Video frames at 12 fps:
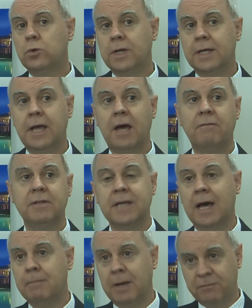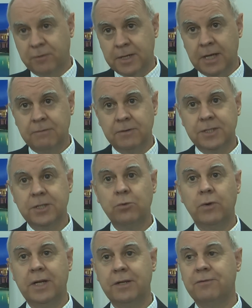do not have a timeline for that. We're
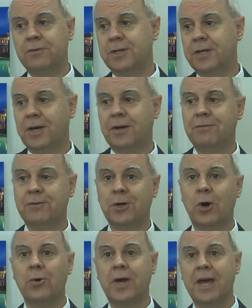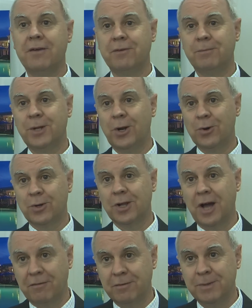still waiting for the, for the okay from the local
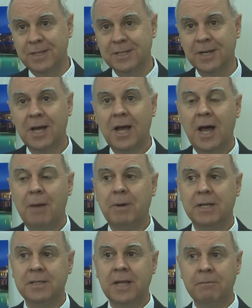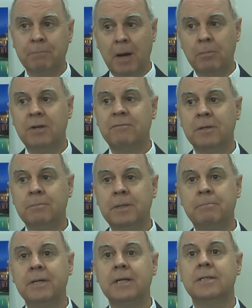government. But they probably will
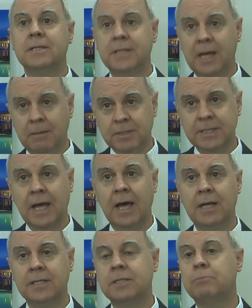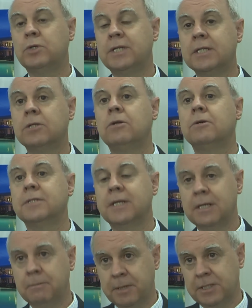be built the same style as the Boutique Deluxe and the